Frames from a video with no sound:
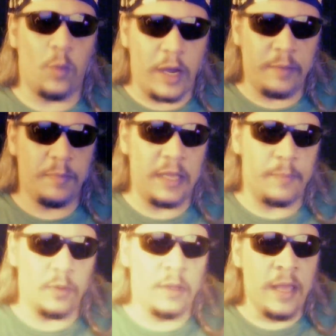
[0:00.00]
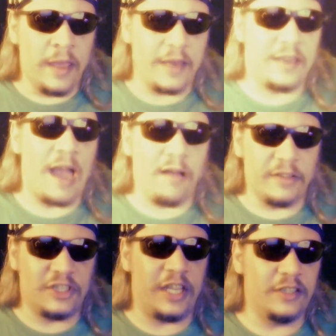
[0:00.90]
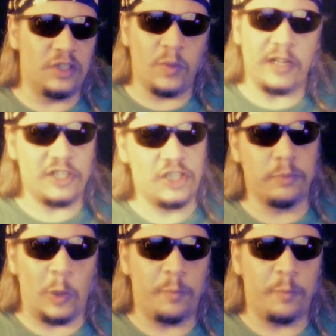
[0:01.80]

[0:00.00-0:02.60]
white people and college kids who want to smoke